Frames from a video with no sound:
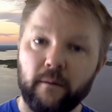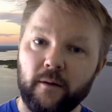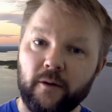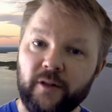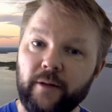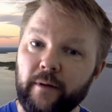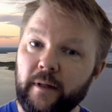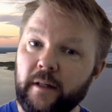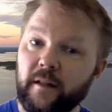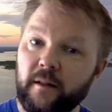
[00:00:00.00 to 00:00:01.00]

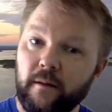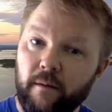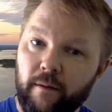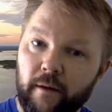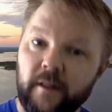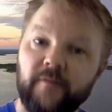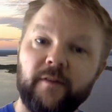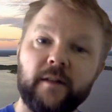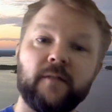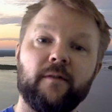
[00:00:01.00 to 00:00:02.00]
Considering the
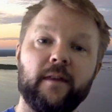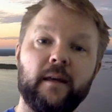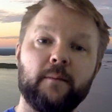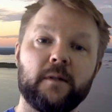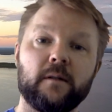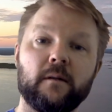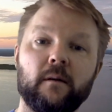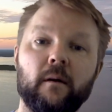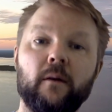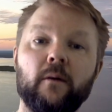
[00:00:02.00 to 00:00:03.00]
defensive themes,
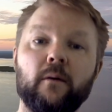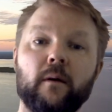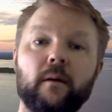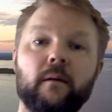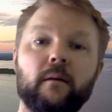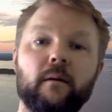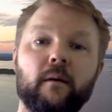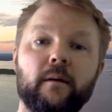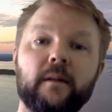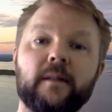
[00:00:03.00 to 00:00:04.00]
you
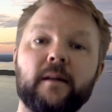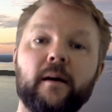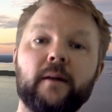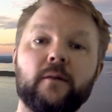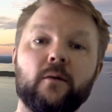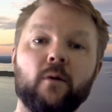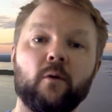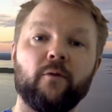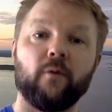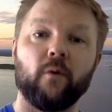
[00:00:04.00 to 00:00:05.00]
can decide to go
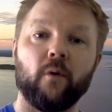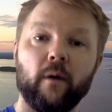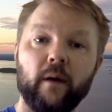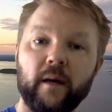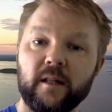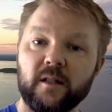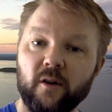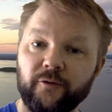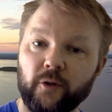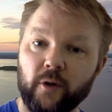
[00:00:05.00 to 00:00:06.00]
for a
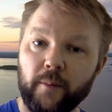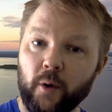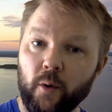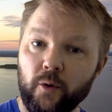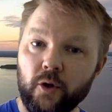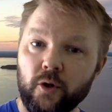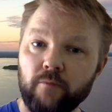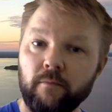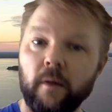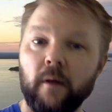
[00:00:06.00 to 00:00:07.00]
softer approach,
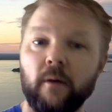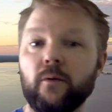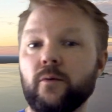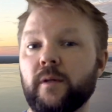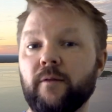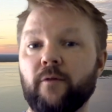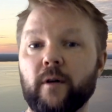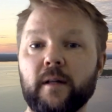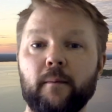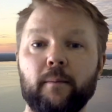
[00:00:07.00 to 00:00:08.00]
using for
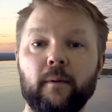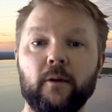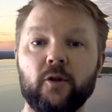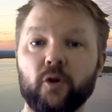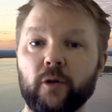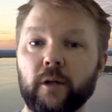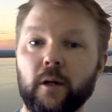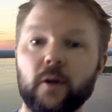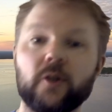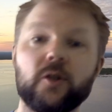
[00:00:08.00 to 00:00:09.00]
example joint
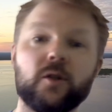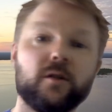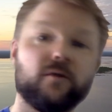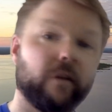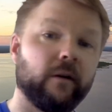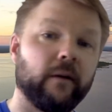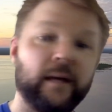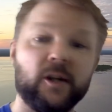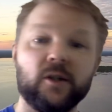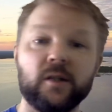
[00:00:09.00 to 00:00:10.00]
locks,
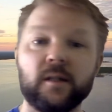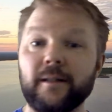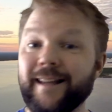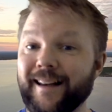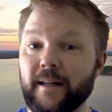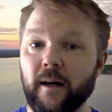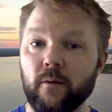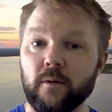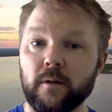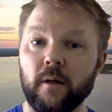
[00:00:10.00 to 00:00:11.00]
strangulations,
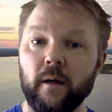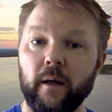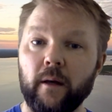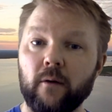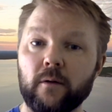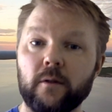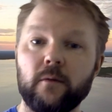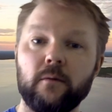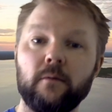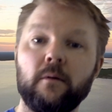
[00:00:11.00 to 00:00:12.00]
takedowns in order
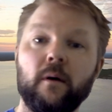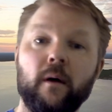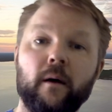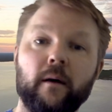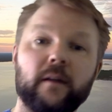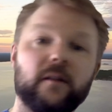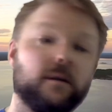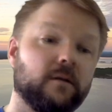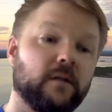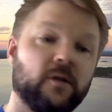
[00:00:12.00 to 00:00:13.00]
to get the
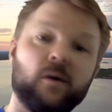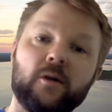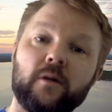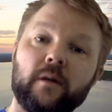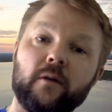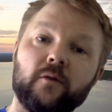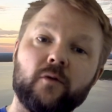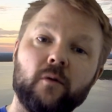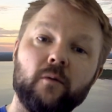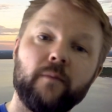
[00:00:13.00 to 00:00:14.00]
situation under
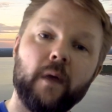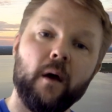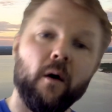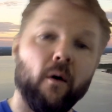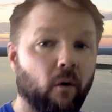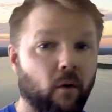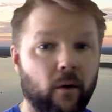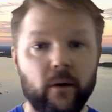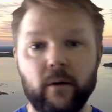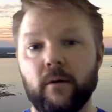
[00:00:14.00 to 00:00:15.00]
control, or
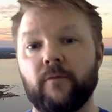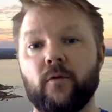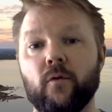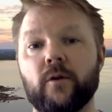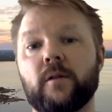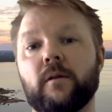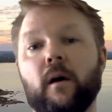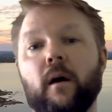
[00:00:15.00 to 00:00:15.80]
you can of course